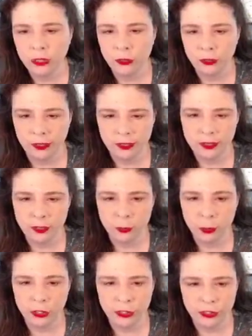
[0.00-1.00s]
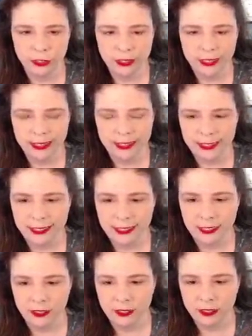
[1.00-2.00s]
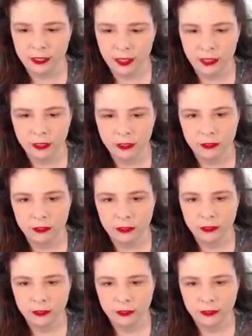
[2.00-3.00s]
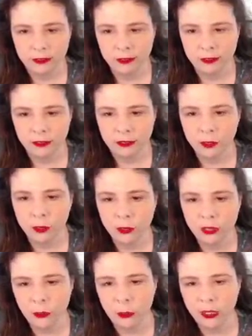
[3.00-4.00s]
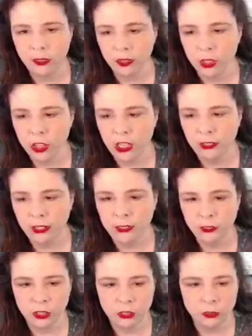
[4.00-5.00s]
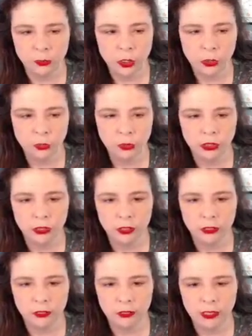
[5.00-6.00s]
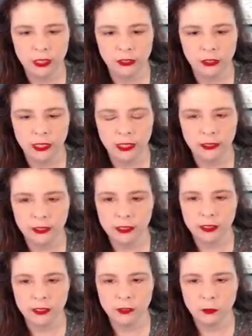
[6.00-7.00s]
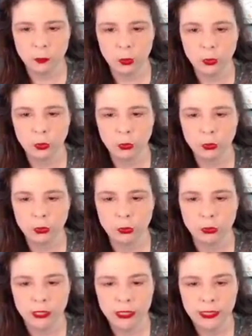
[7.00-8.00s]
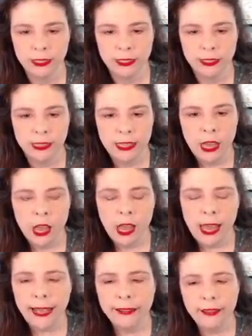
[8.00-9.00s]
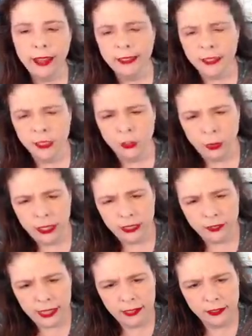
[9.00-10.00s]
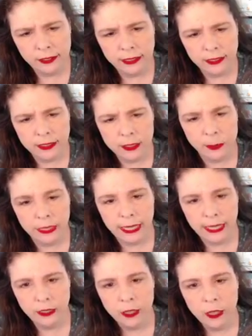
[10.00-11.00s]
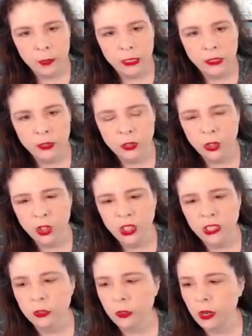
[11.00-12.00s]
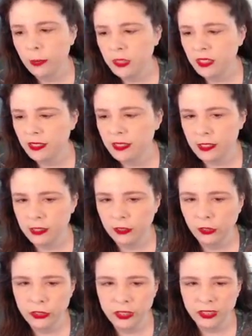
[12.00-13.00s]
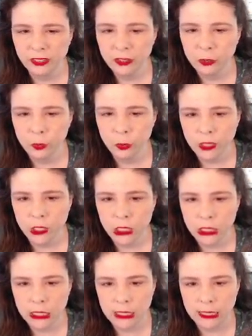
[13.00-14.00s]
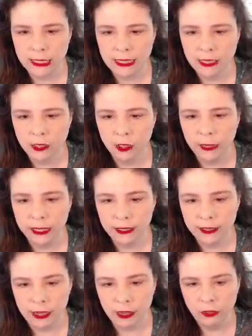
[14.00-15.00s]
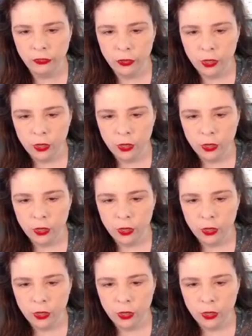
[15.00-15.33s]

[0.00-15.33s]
uses the word. And uh, it's like a little bit of a shout out to you, but you weren't here yet, so boo. Hey, that's a good way of handling this plant because usually it drops in singles and it looks weird just to stick it all by itself.